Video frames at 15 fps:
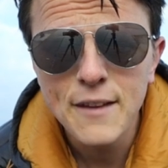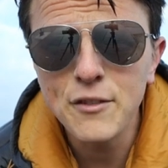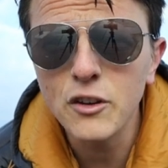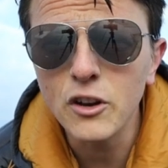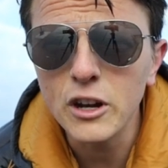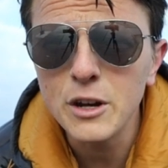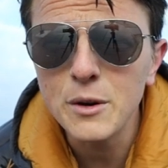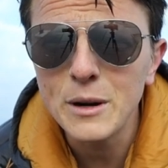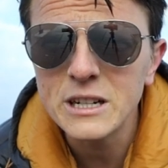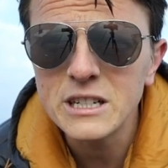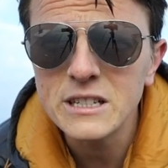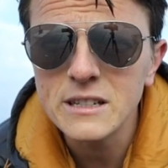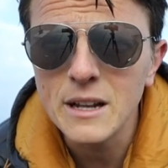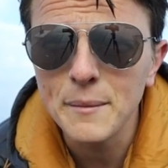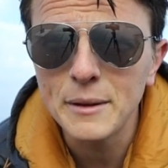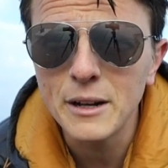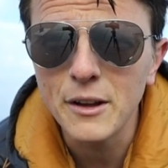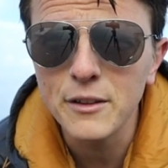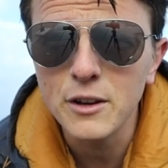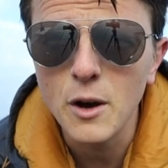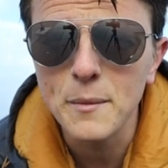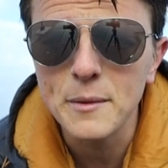If you've got any questions, let me know
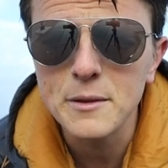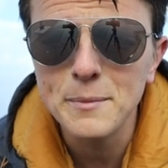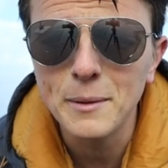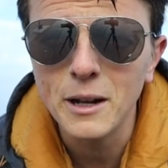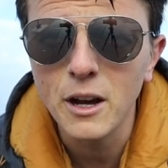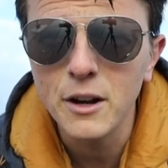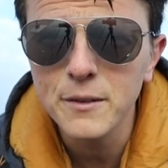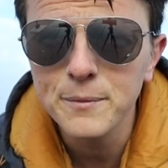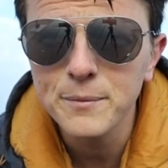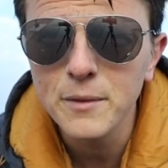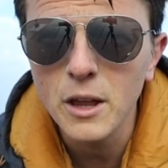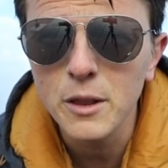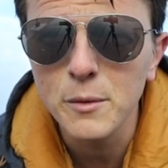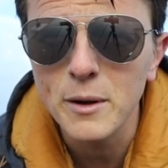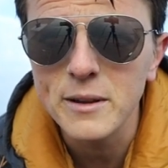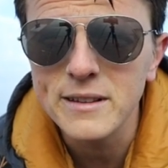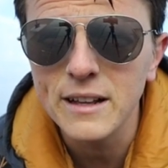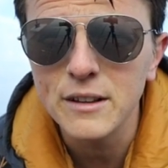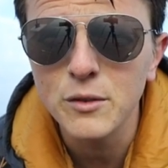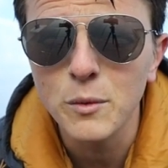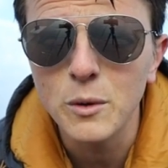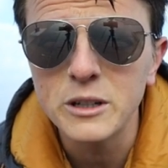in the comments below. Otherwise,
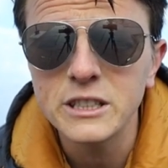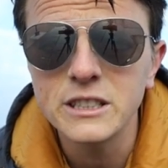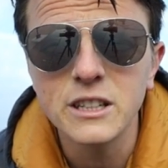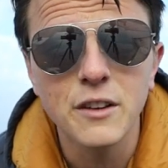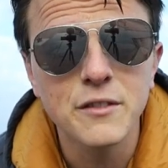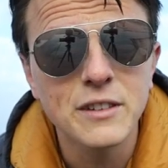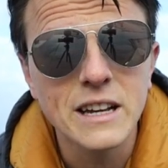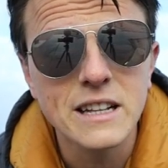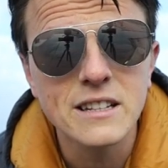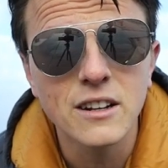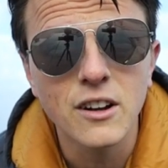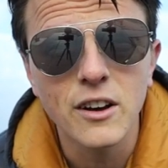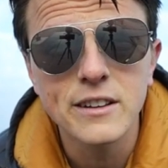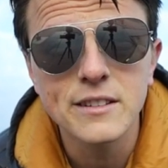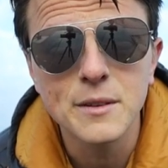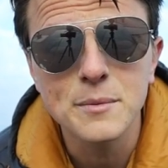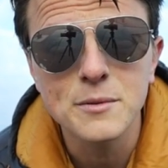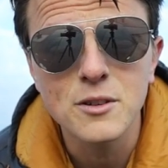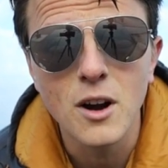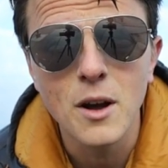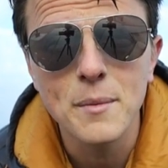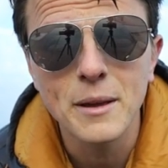thanks for watching. Don't forget to like,
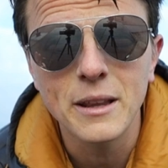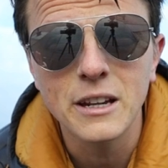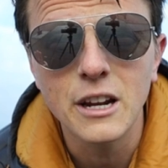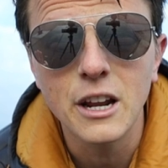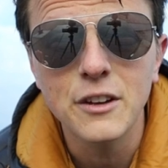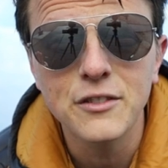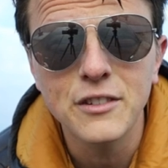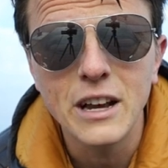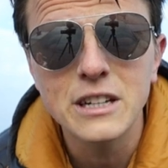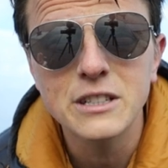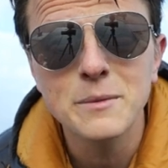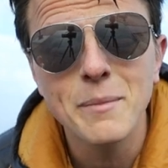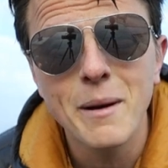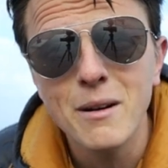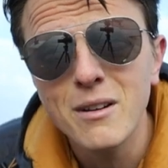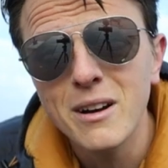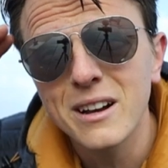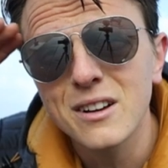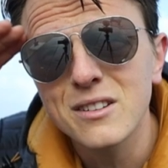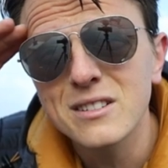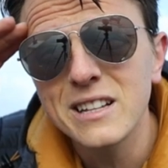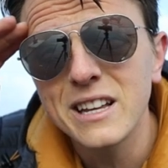subscribe, hit the notification bell,
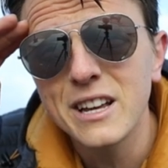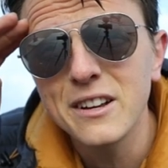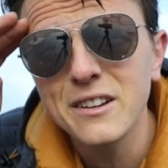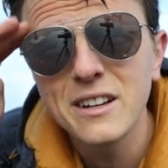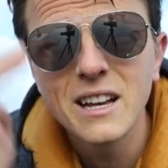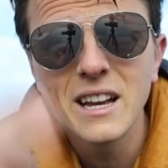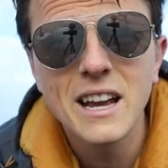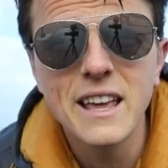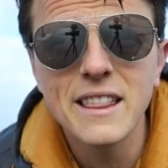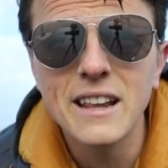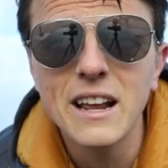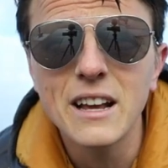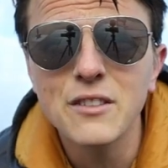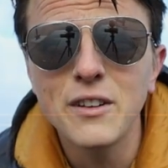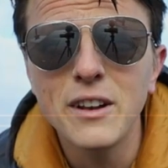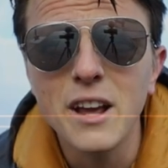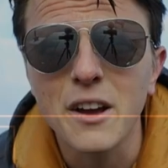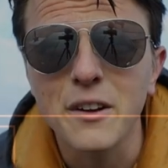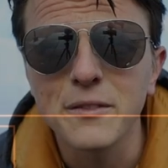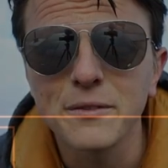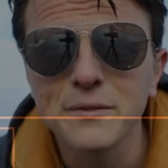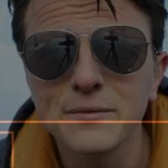and I'll see you in the next
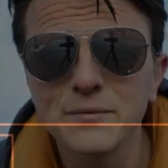video.